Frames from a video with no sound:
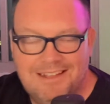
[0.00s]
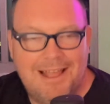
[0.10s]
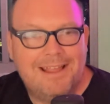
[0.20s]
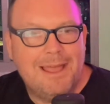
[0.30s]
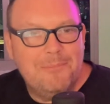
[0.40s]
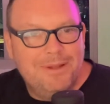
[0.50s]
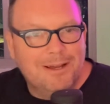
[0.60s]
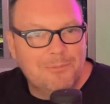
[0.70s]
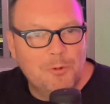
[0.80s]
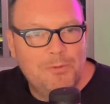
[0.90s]
I got
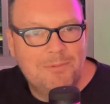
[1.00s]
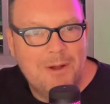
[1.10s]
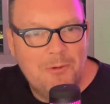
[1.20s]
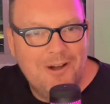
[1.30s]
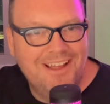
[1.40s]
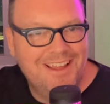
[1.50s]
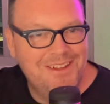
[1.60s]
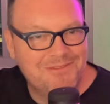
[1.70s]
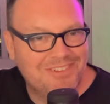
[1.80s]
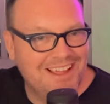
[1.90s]
bigger boobs than my
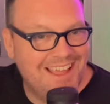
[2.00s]
wife.